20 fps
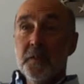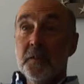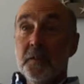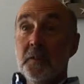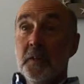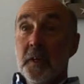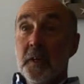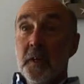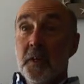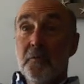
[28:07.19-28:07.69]

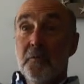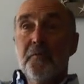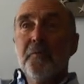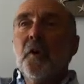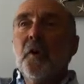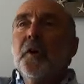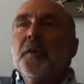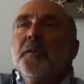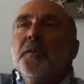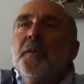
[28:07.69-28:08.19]
to
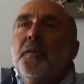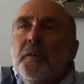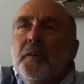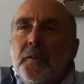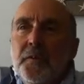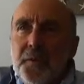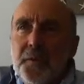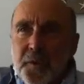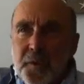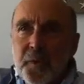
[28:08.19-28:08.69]
find their
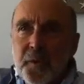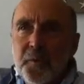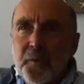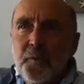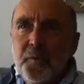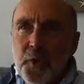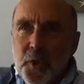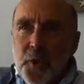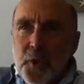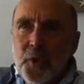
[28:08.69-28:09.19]
own
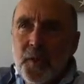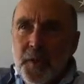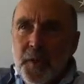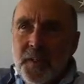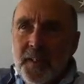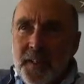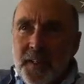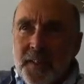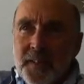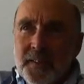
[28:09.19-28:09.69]
solution
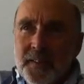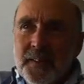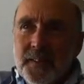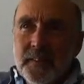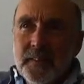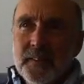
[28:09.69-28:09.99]
in that.